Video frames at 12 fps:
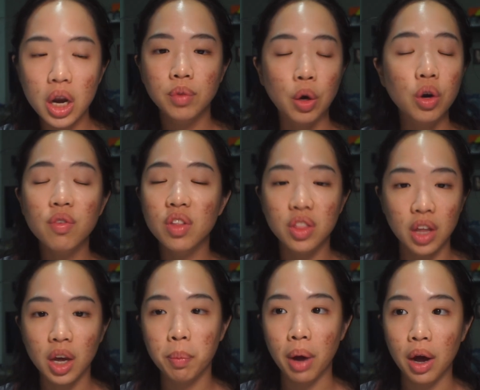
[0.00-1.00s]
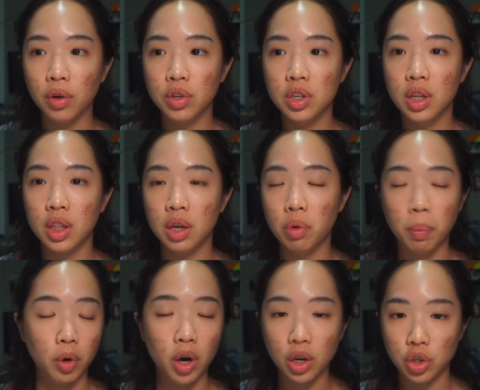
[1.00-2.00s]
They don't even think about the
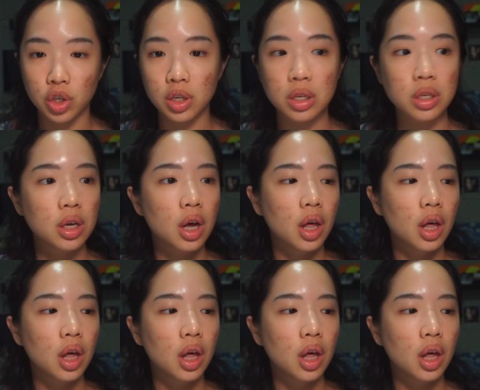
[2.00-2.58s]
repercussions.